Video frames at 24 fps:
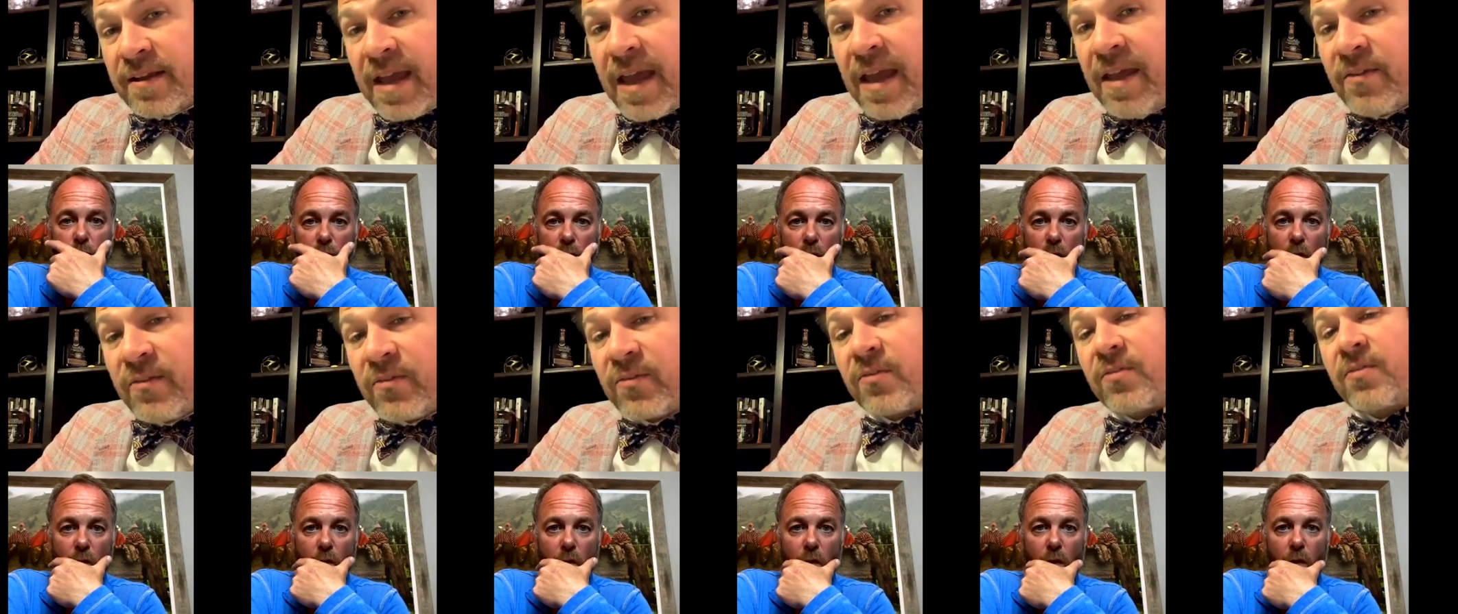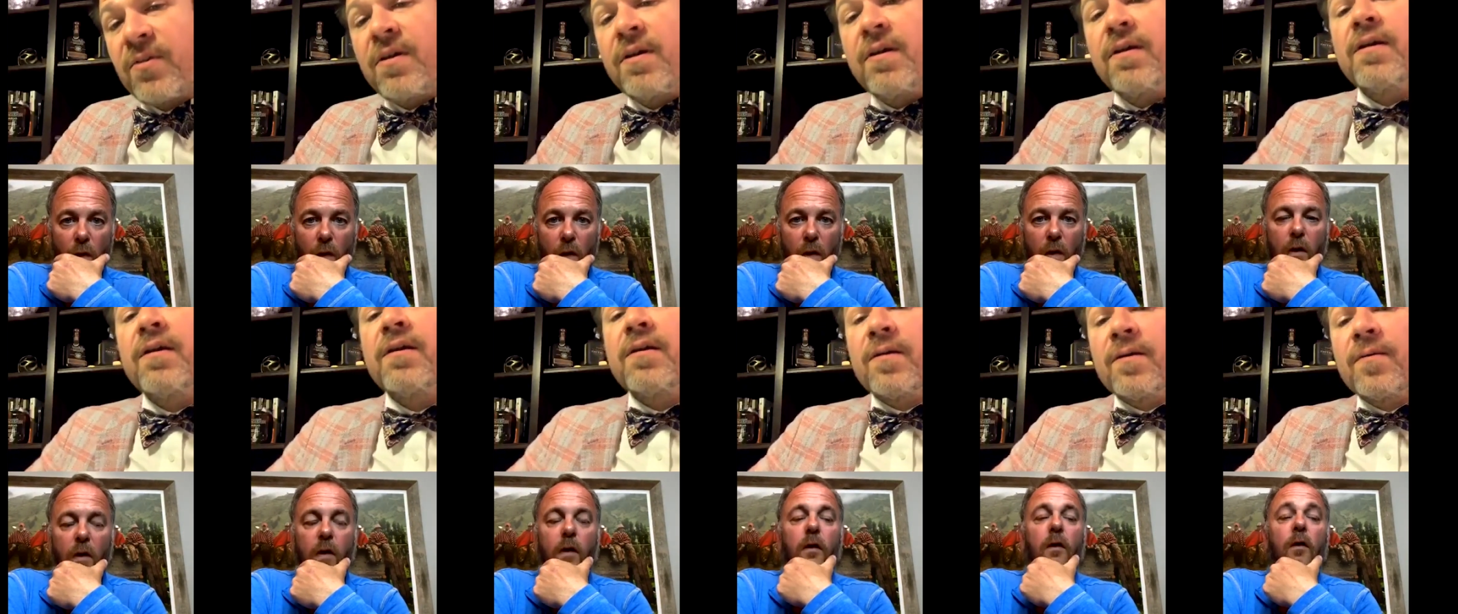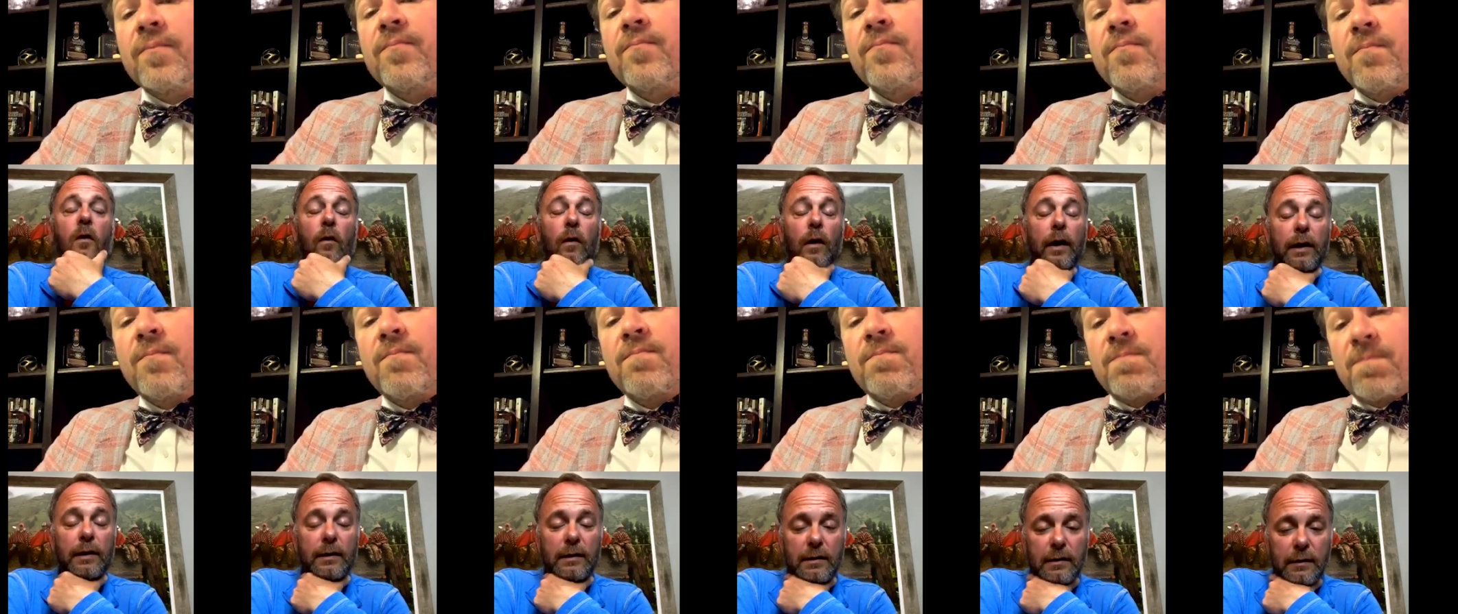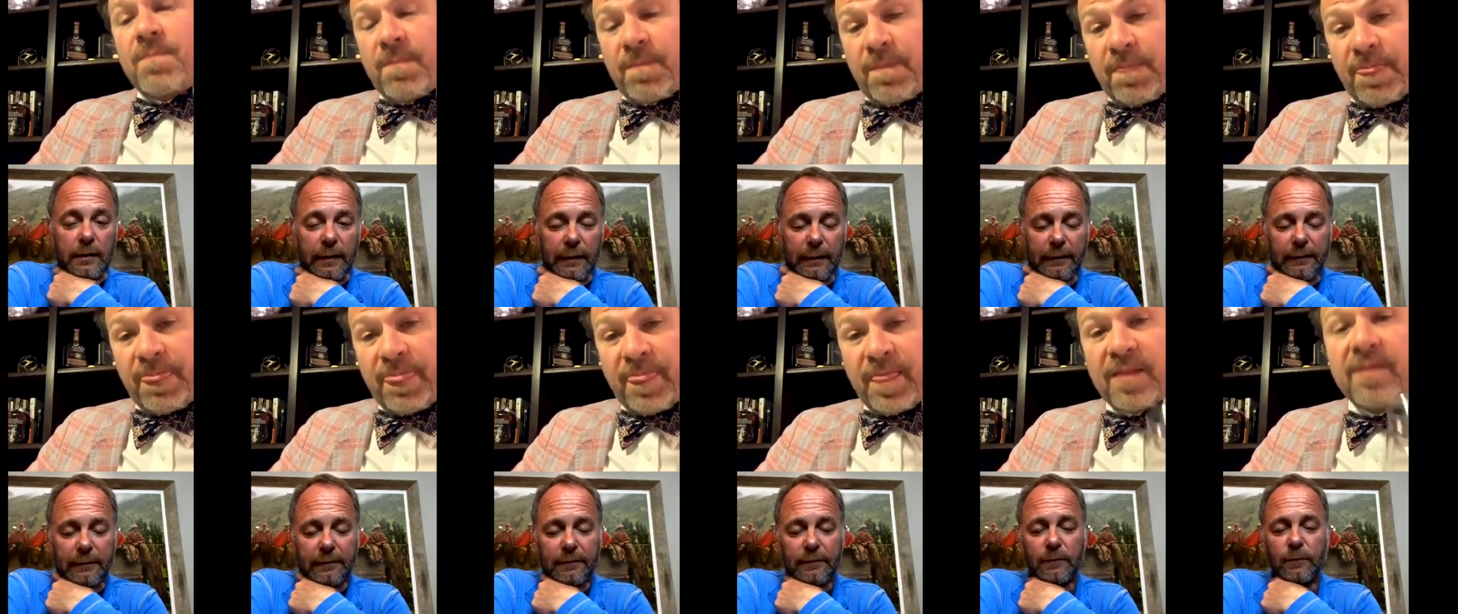Speaker 1: cask. Correct.
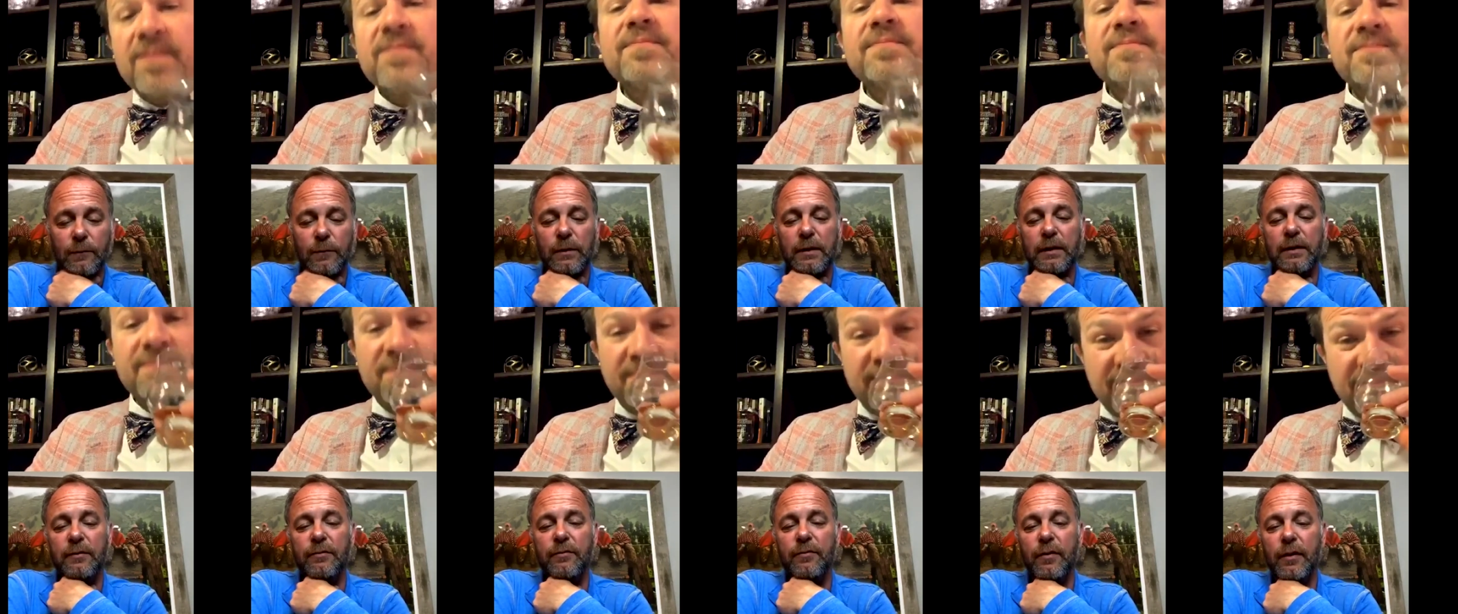Yeah, we've